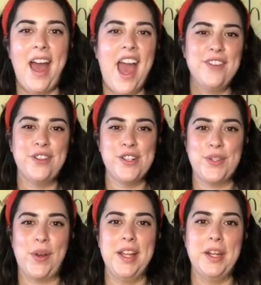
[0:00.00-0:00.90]
Hi first
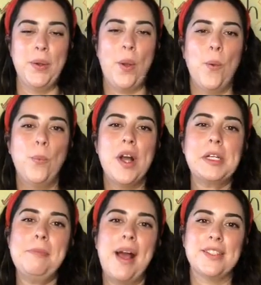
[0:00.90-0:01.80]
grade,
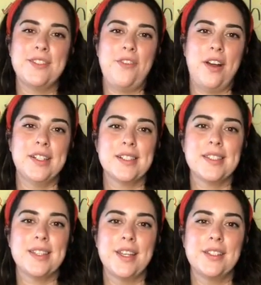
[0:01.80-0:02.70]
welcome back to Phonics.
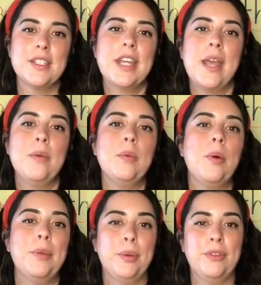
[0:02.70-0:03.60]
Today we will
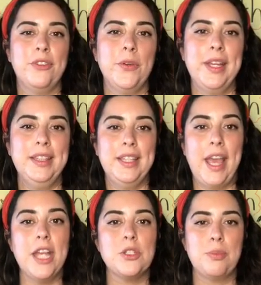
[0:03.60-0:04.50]
be reviewing the
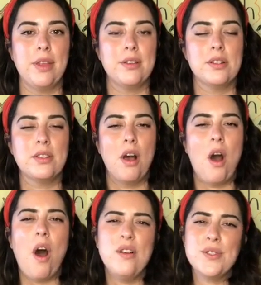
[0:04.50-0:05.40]
H brothers,
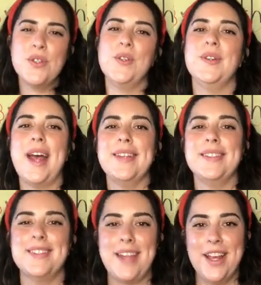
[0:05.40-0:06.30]
also known as
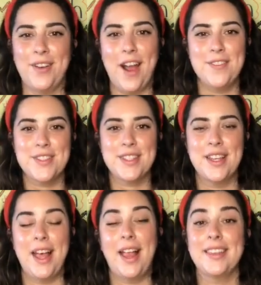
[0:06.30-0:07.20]
digraphs.
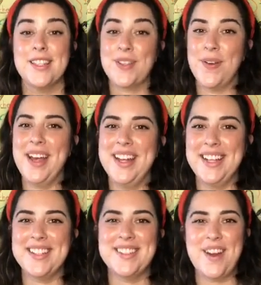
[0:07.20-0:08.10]
Let's go ahead and
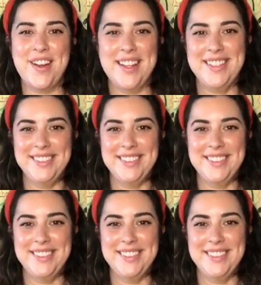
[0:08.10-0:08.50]
get started.